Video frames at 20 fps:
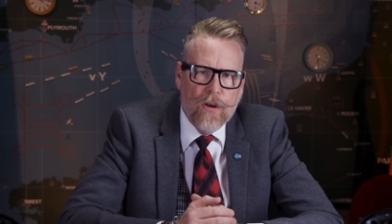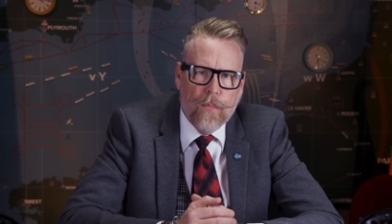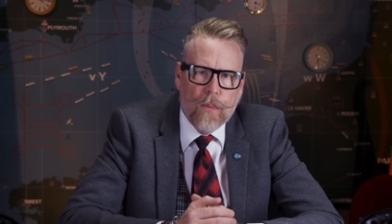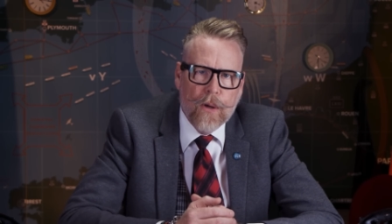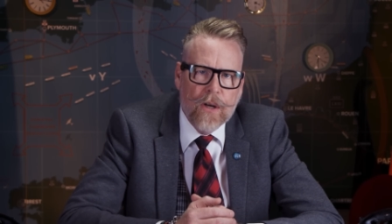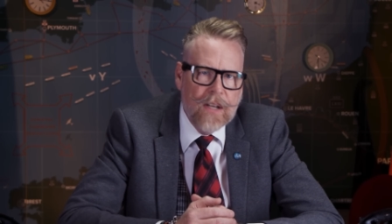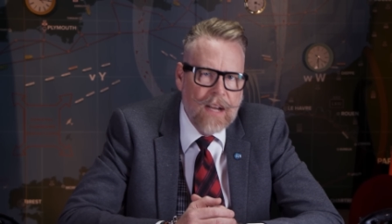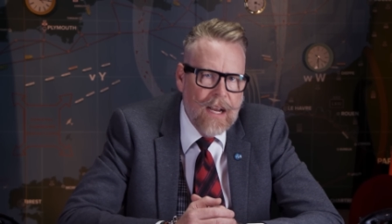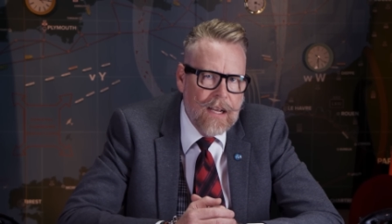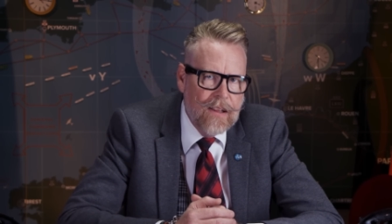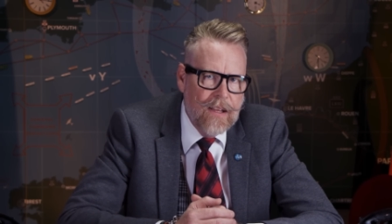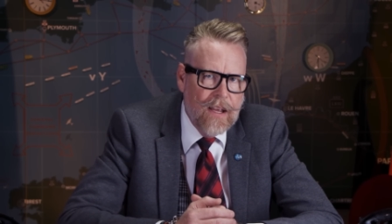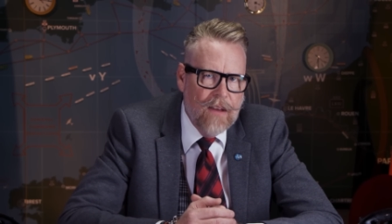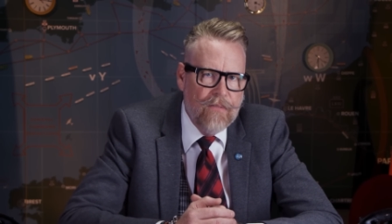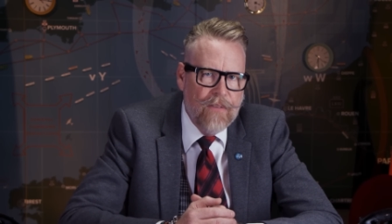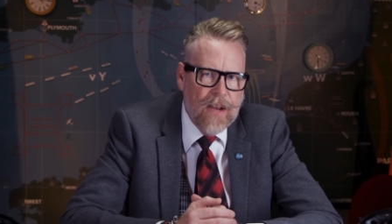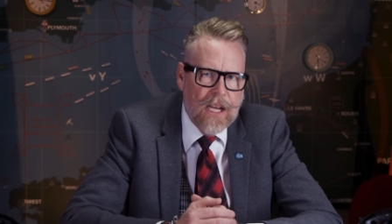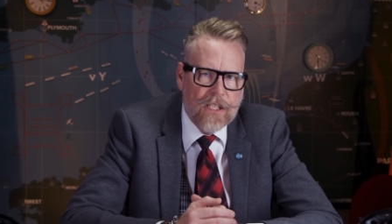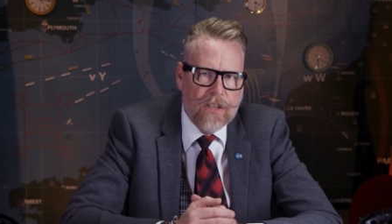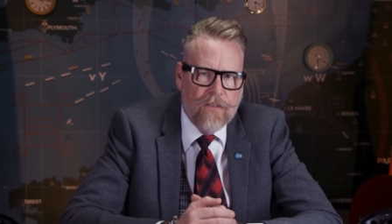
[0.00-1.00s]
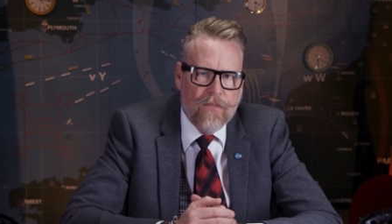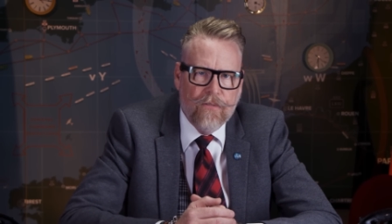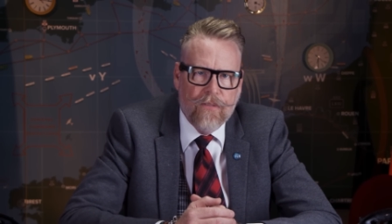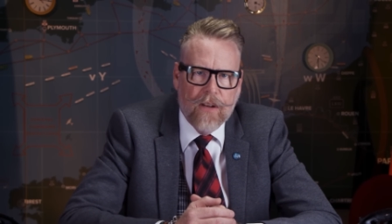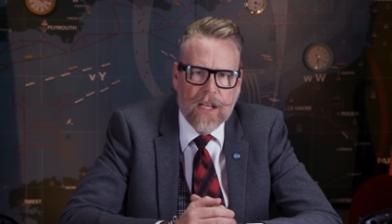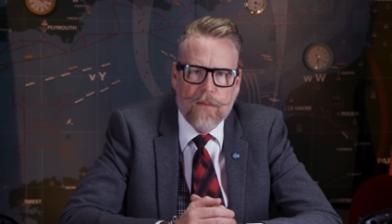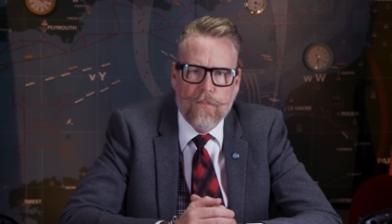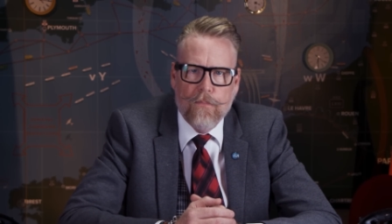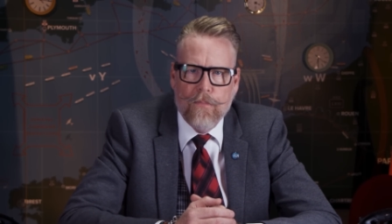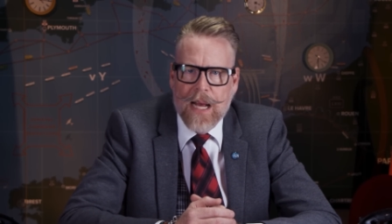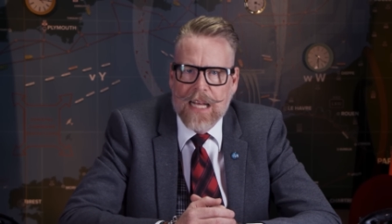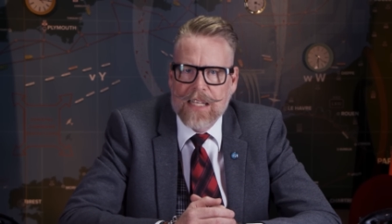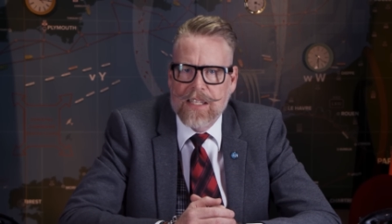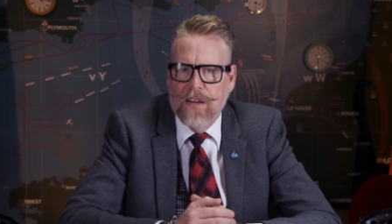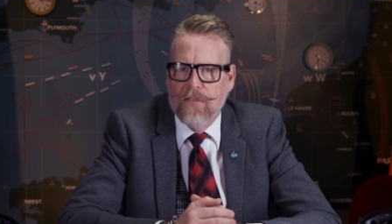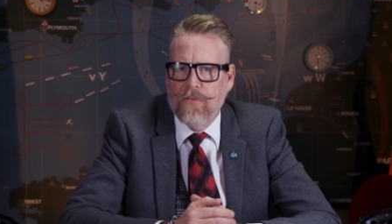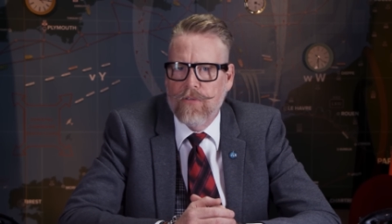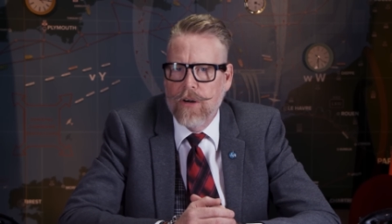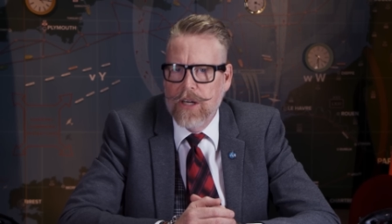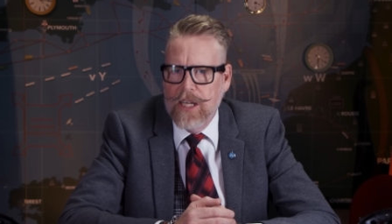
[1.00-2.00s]
to protect the invasion fleet
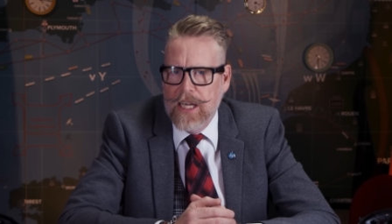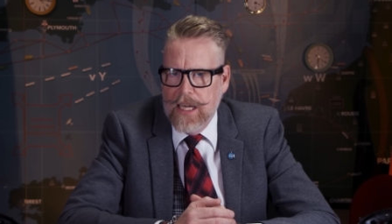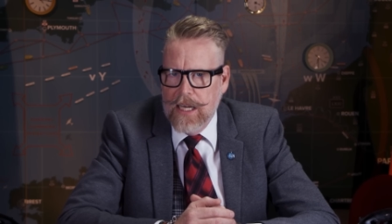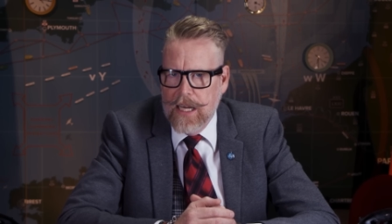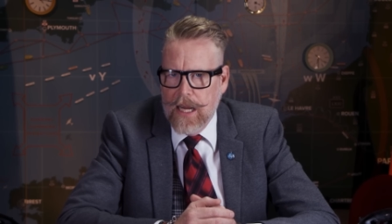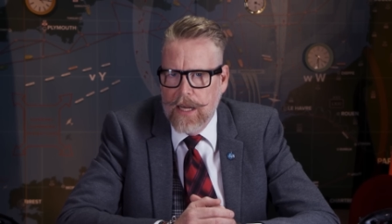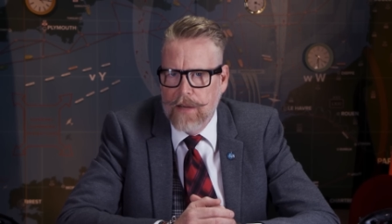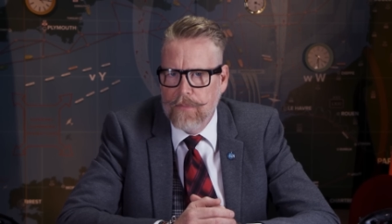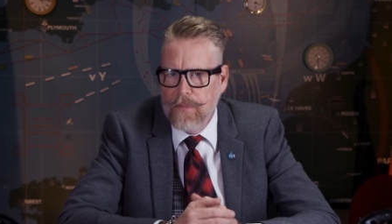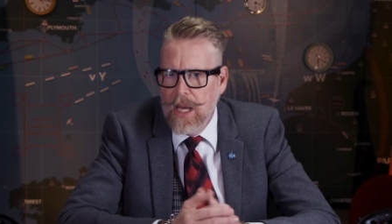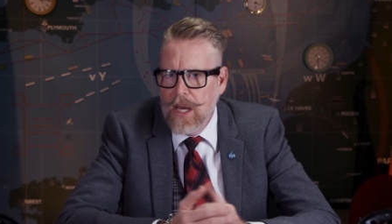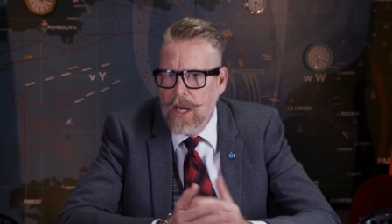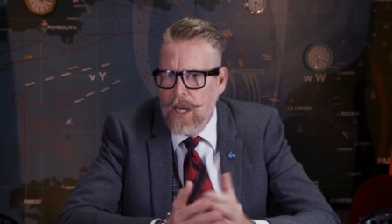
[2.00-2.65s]
massing for D Day.